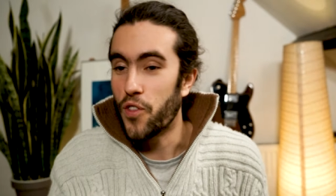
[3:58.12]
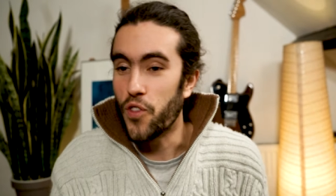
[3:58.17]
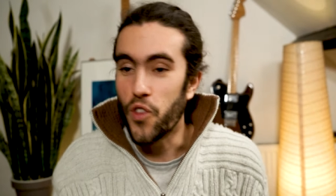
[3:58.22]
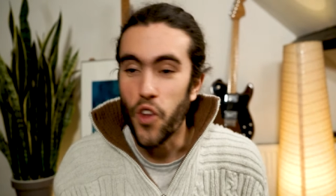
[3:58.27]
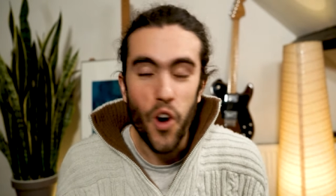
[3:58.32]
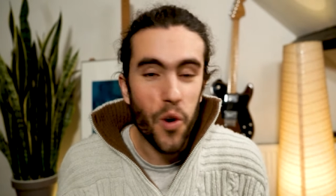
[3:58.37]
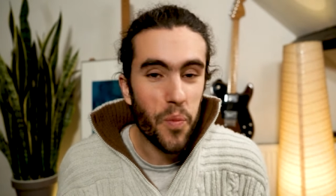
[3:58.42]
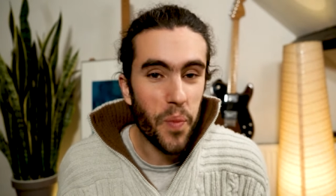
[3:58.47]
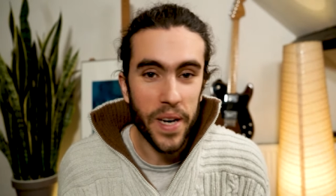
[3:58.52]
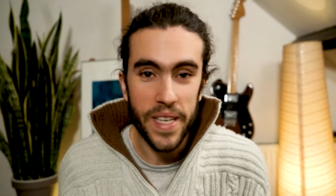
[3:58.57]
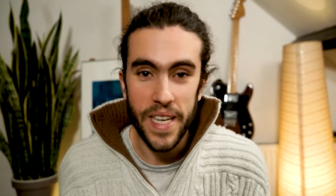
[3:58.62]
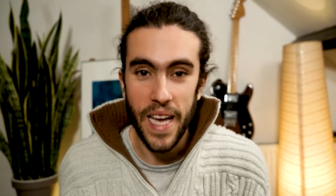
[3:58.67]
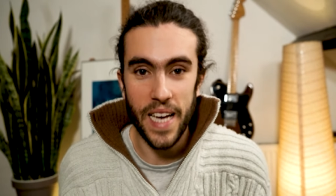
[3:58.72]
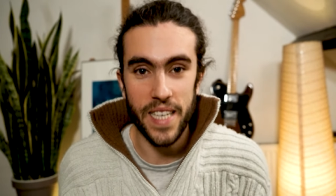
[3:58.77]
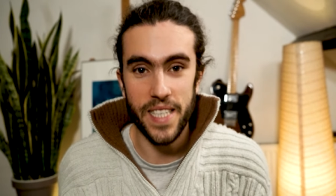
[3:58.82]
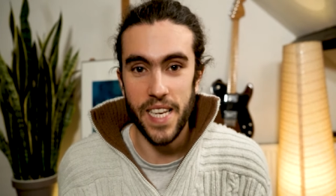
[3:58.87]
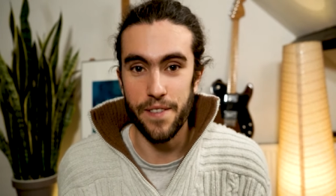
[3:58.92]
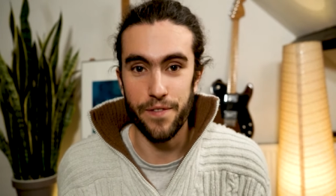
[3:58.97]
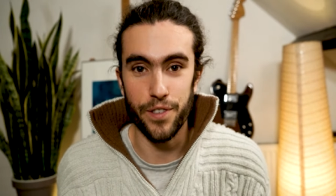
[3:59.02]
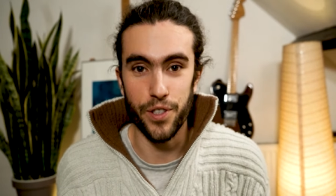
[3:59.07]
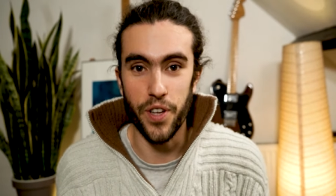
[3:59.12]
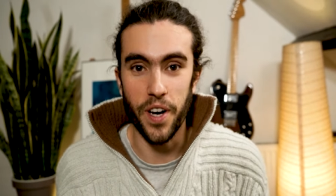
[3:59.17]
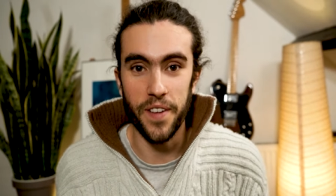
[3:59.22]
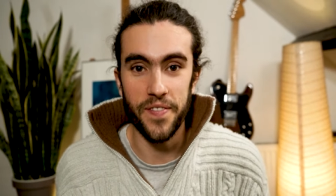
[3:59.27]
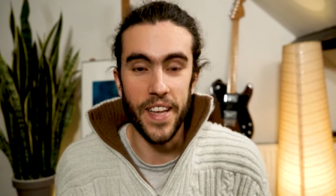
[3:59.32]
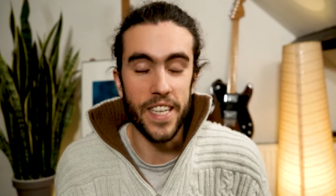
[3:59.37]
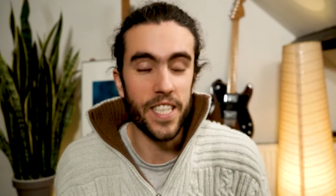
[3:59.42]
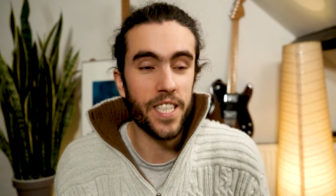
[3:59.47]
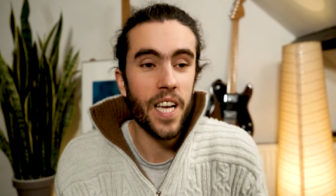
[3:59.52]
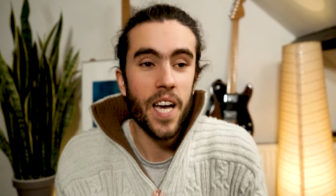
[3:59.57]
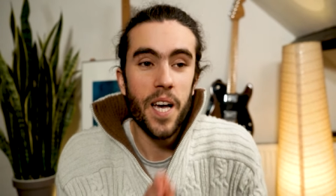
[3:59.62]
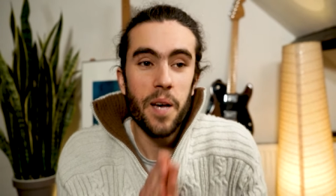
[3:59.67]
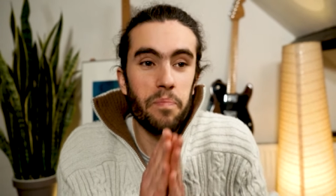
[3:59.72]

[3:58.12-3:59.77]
Nobody has ever done this.